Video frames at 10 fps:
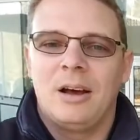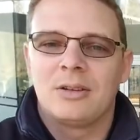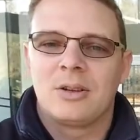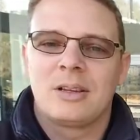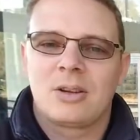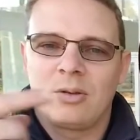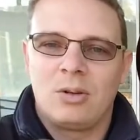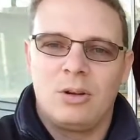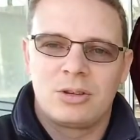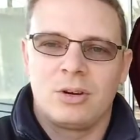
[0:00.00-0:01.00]
So let's go
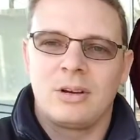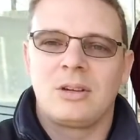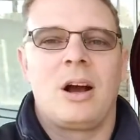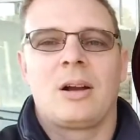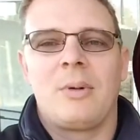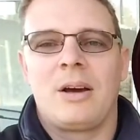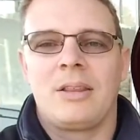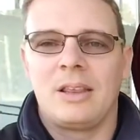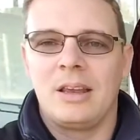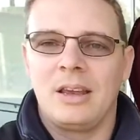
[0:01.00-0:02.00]
closer and talk about
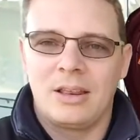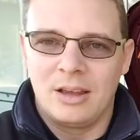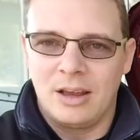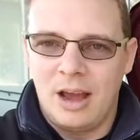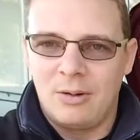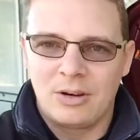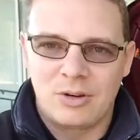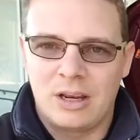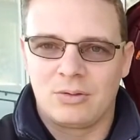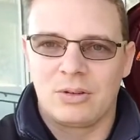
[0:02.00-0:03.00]
how it
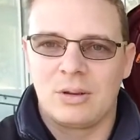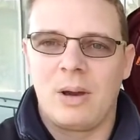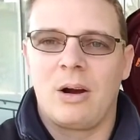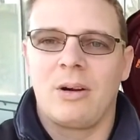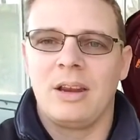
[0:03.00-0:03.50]
transfers the power